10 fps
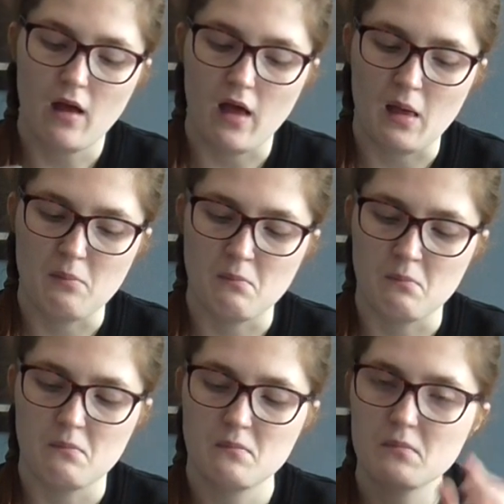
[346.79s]

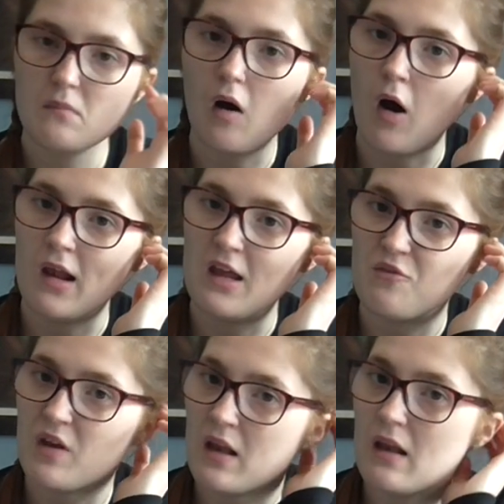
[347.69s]
Um, I'll
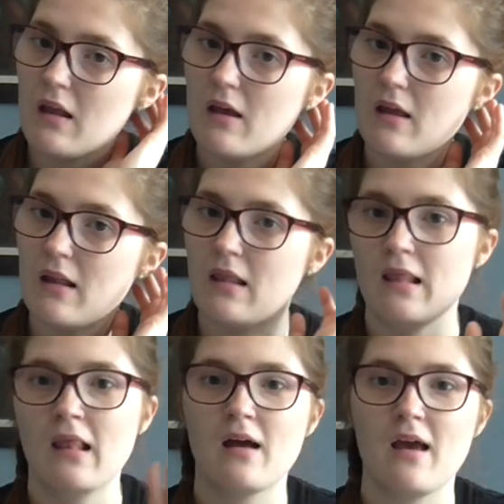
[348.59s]
leave the
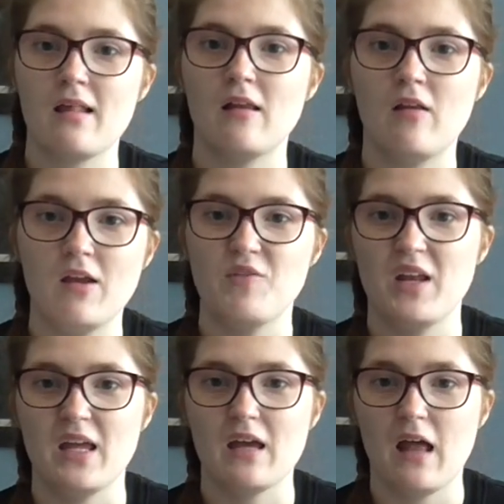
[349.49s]
like I said, I'll leave a
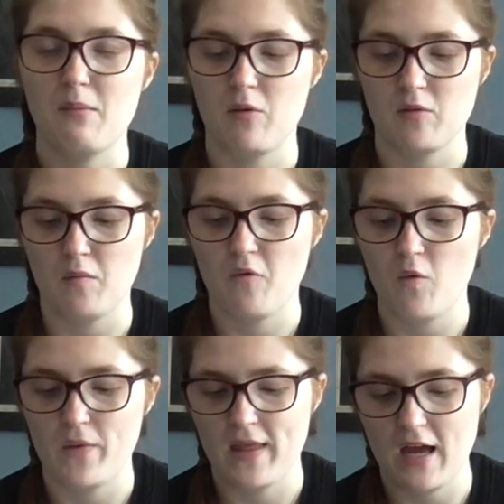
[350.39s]
link at the bottom of
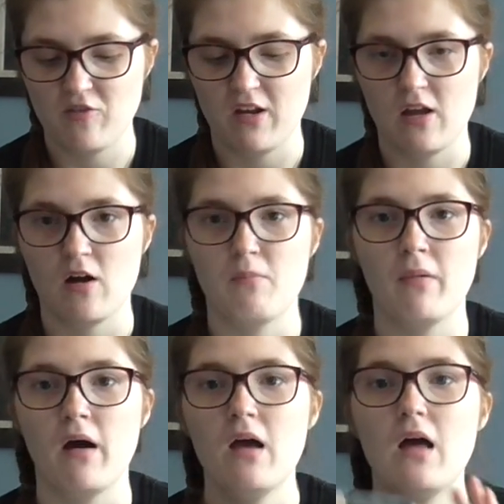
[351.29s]
what they actually are,
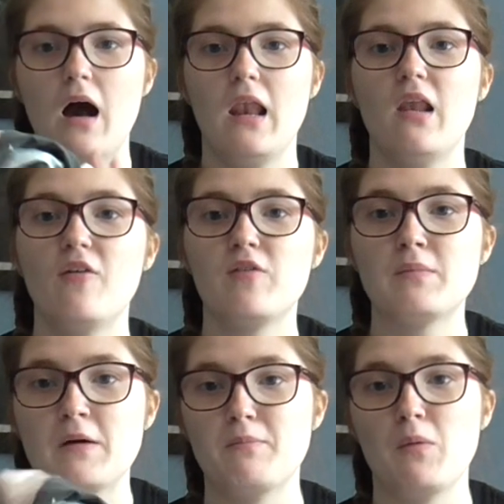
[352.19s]
but I love
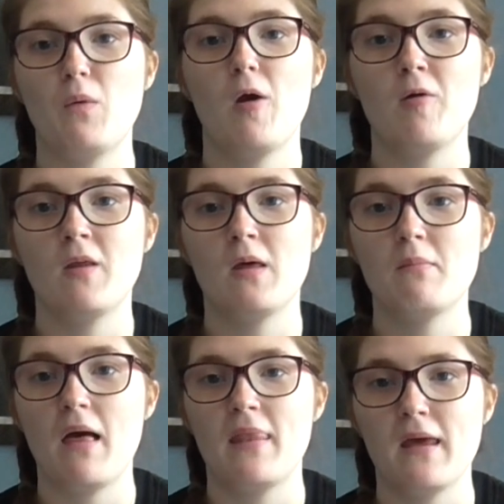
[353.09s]
them, I've been wearing them,
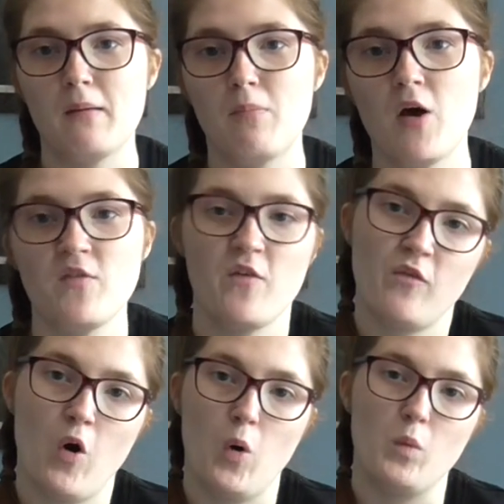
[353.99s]
and they're perfect
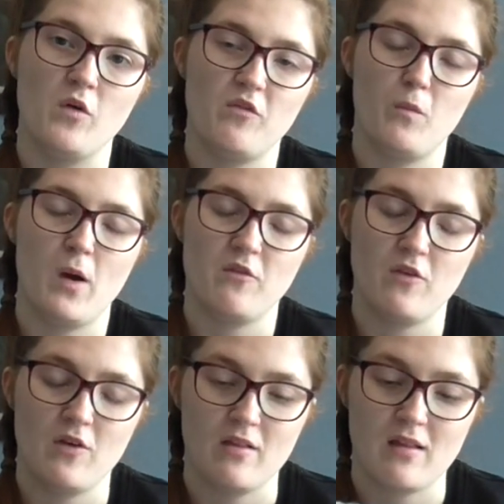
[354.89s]
for hot
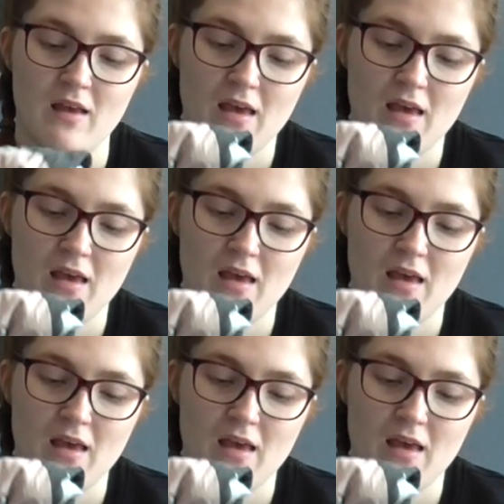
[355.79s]
weathers,